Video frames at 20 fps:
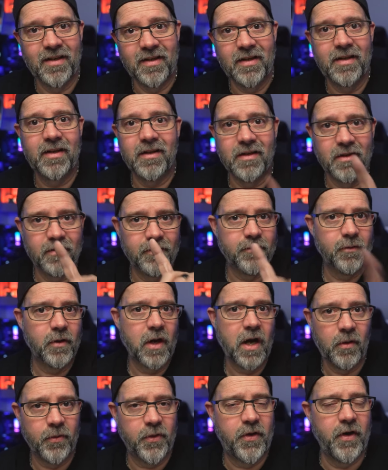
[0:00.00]
needed
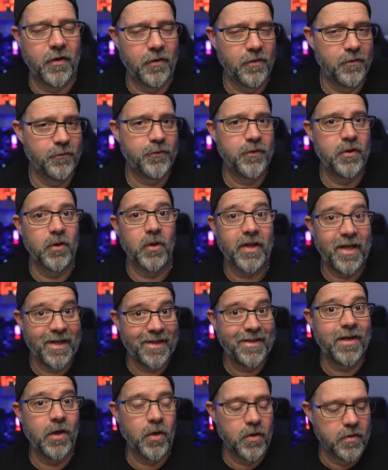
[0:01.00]
for out there in the field, I
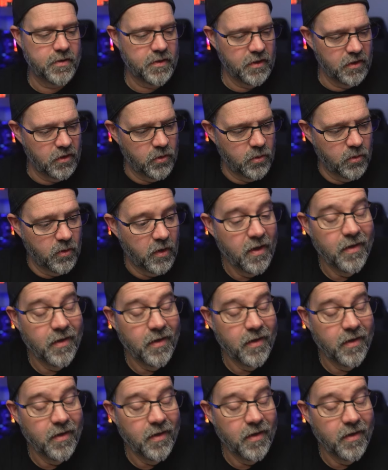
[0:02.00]
guarantee you,